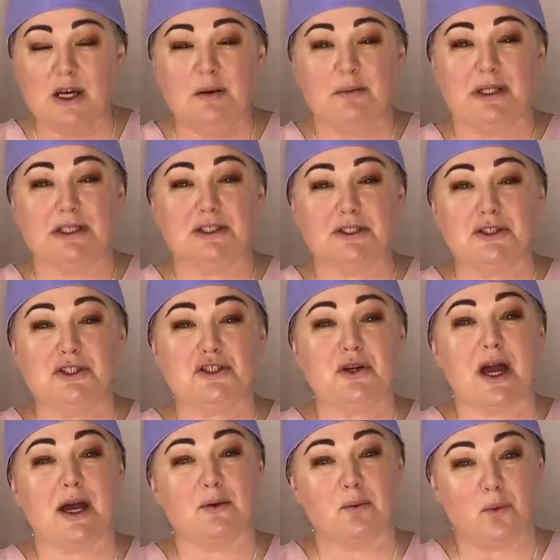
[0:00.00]
But as soon as you
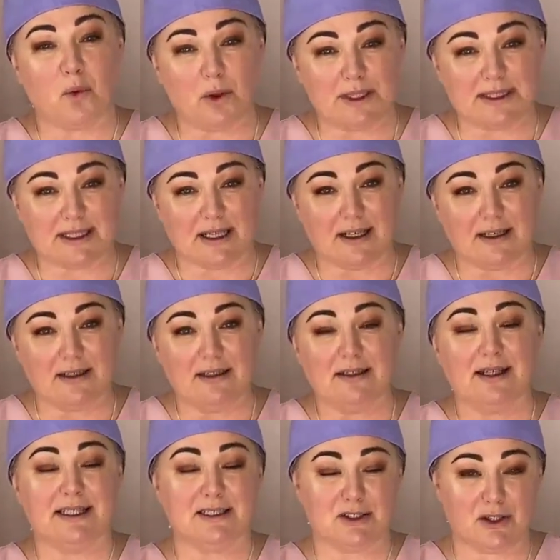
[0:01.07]
add water,
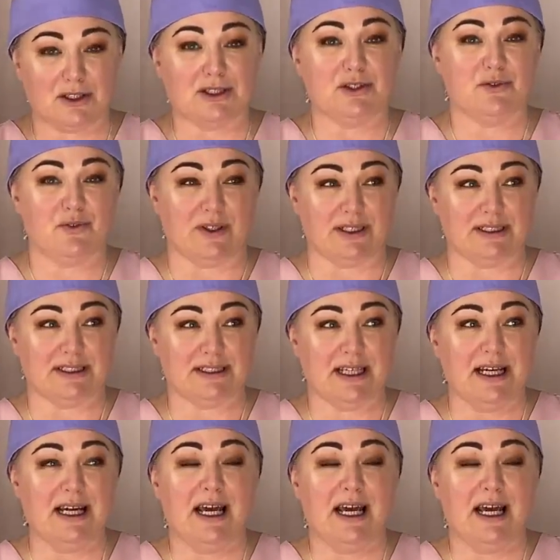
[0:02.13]
it starts to fizz.